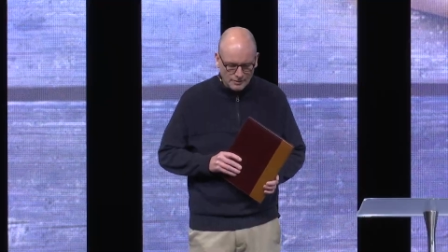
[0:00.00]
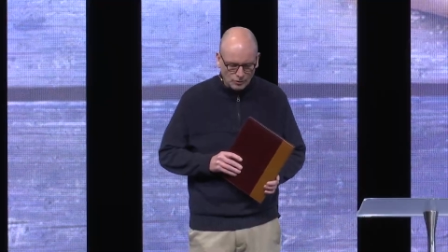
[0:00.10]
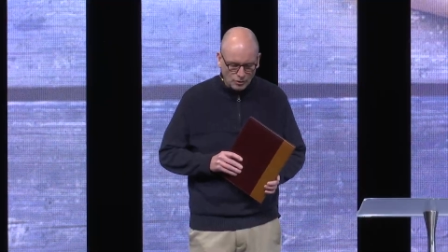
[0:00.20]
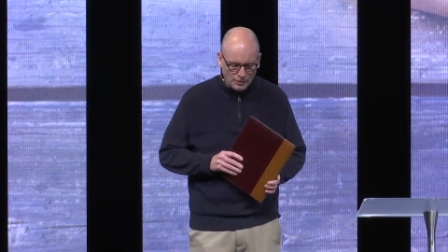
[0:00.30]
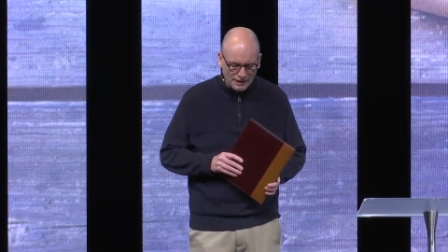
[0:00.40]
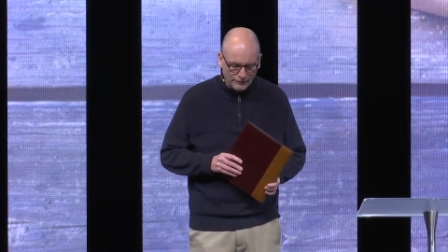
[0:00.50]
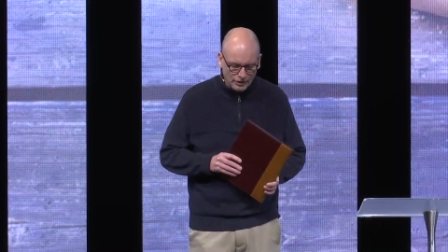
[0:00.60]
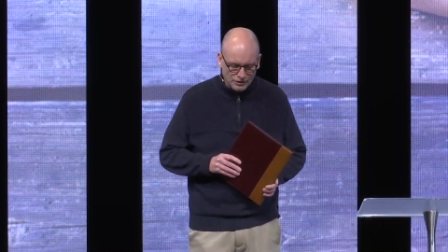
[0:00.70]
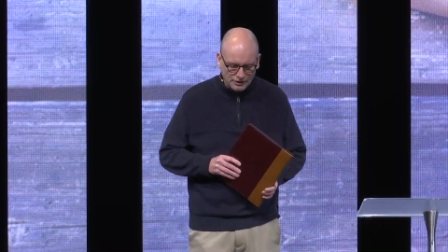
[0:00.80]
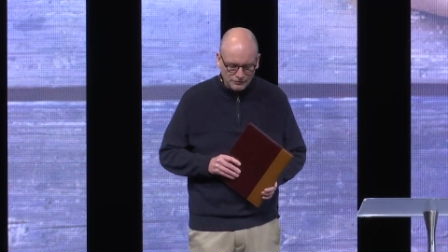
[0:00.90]
Lord, we give
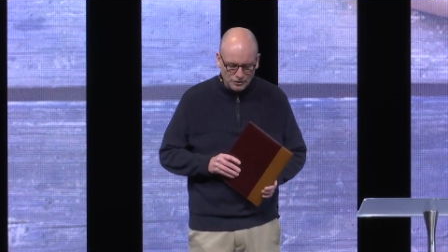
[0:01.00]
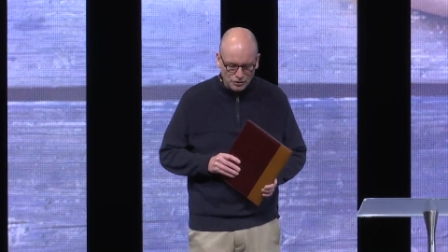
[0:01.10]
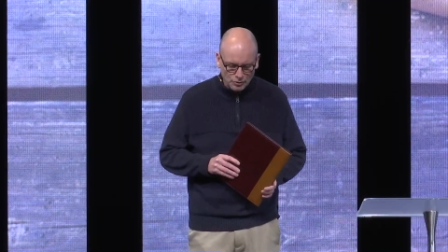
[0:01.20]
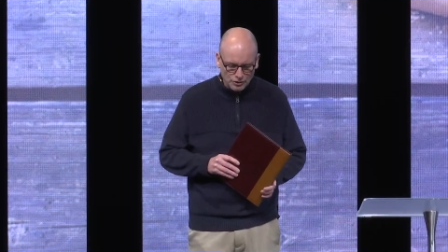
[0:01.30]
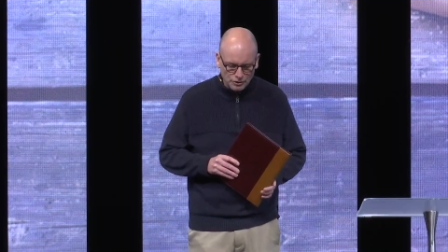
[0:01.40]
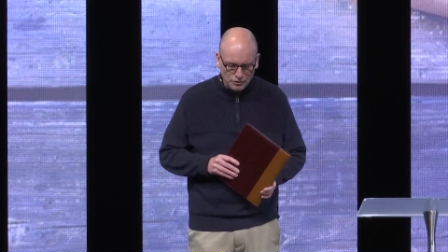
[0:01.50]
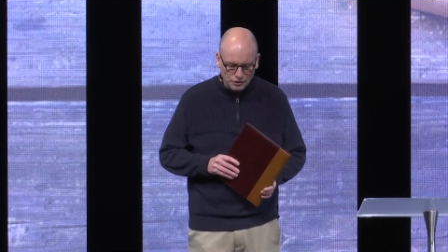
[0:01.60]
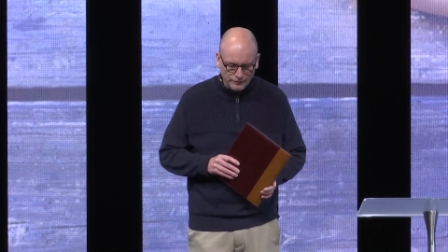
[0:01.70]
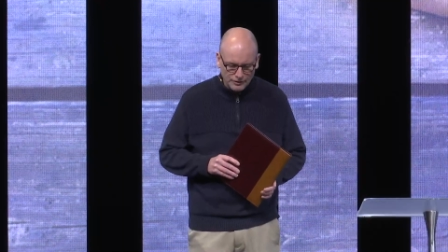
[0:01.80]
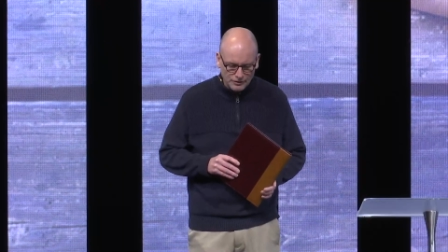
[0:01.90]
ourselves to you as your
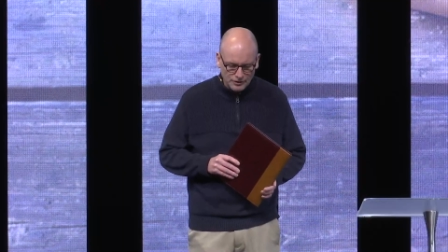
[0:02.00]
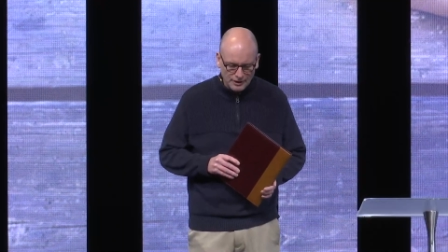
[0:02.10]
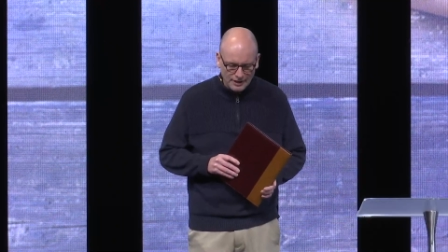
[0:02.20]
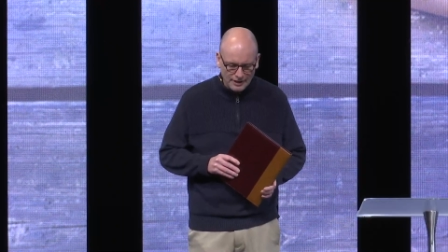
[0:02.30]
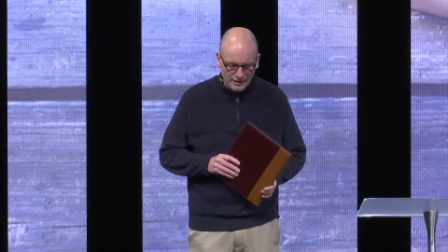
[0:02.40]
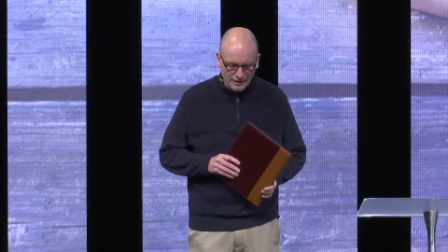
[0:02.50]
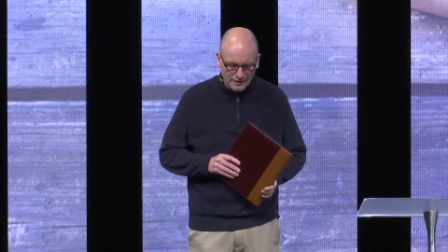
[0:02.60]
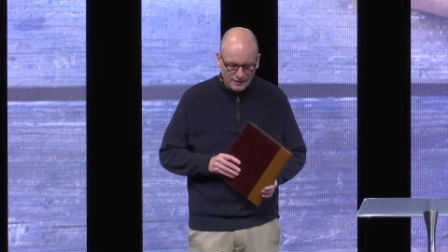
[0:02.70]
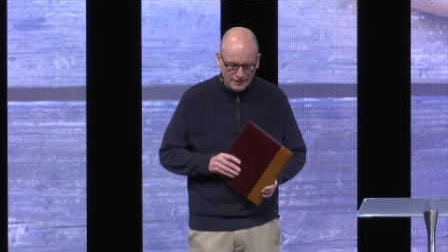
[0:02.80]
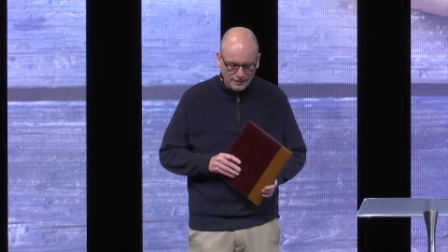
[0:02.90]
servants today.
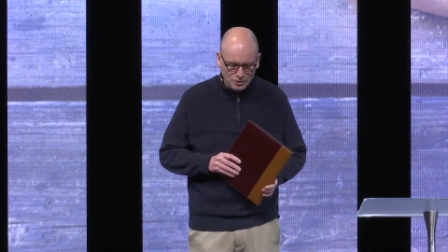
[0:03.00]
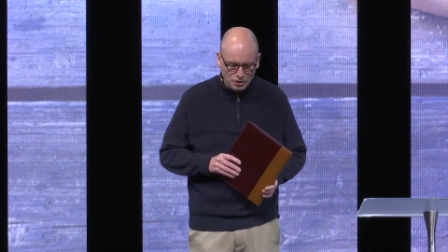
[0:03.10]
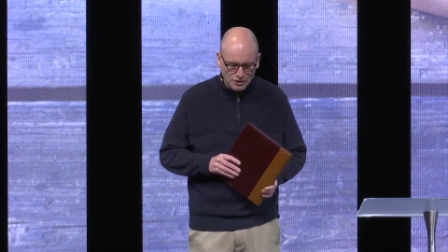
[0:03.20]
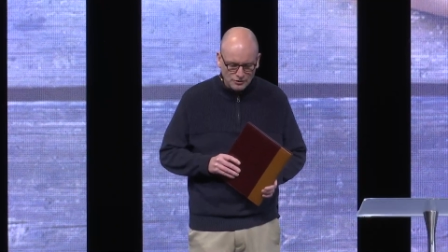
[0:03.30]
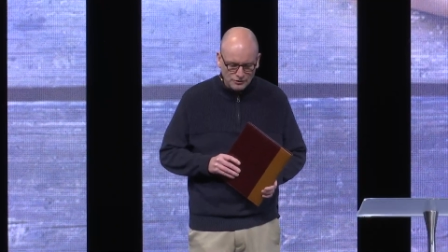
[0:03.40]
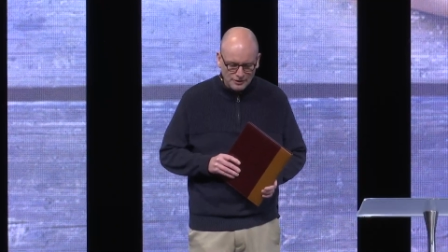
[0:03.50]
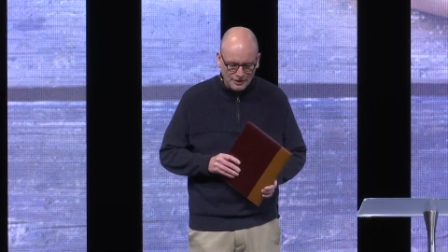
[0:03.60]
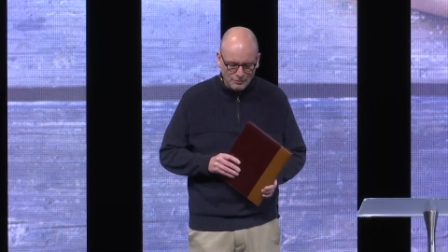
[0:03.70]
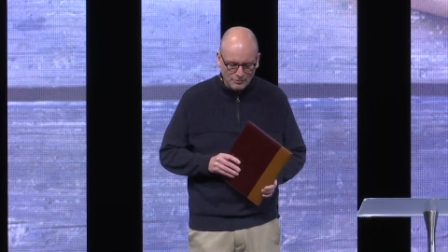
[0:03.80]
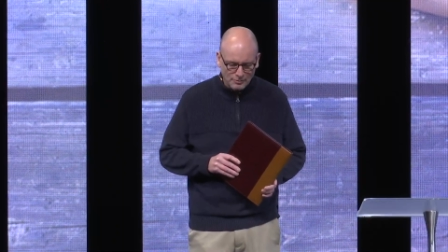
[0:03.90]
In Jesus'
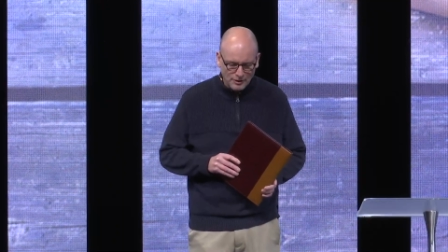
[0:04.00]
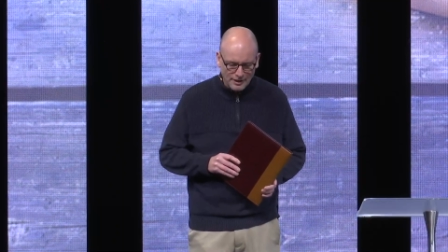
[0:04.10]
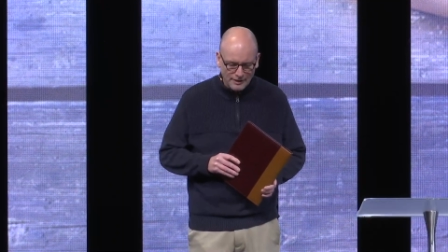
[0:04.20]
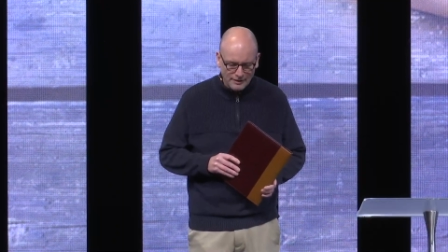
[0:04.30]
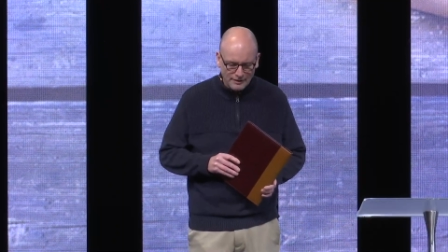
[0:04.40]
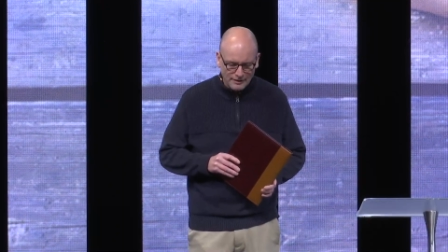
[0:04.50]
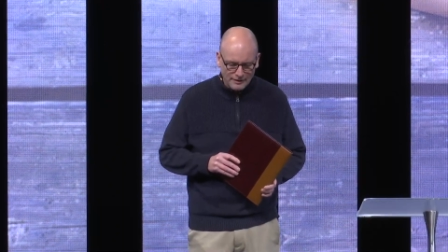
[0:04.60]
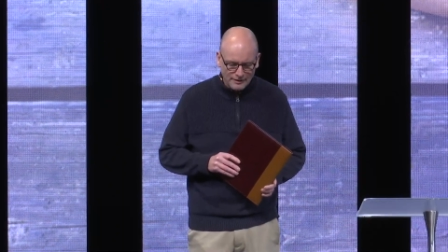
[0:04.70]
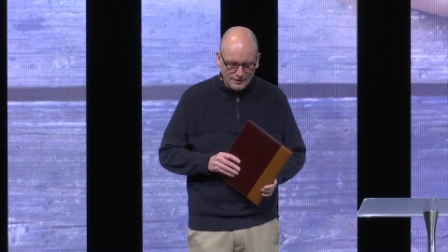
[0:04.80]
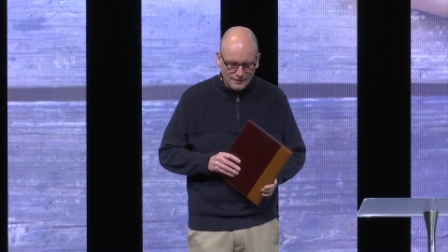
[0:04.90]
name we pray.
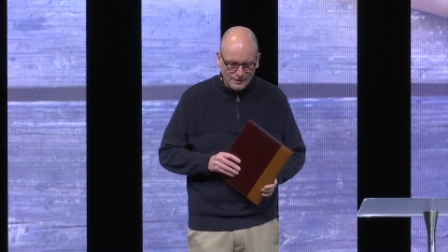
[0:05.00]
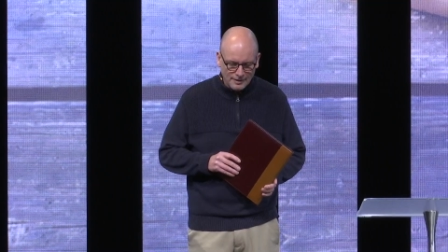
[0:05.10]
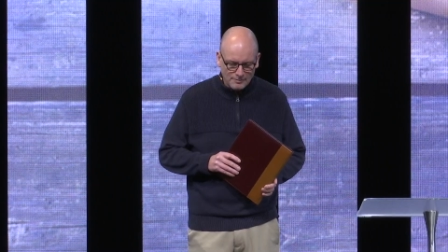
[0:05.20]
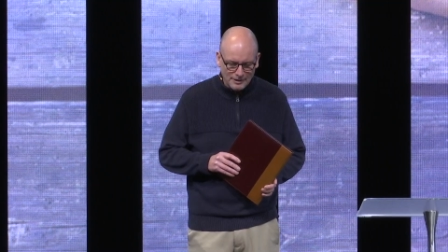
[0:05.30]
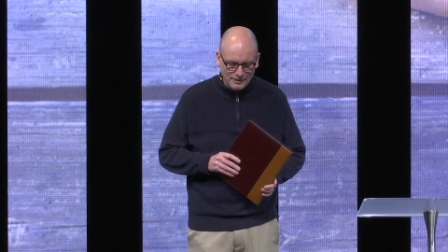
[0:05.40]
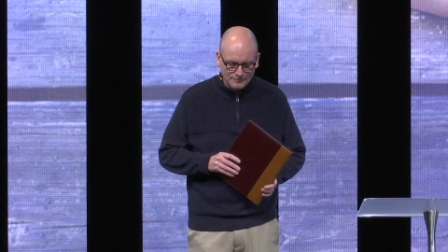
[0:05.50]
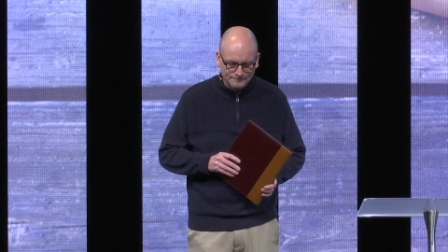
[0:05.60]
Amen.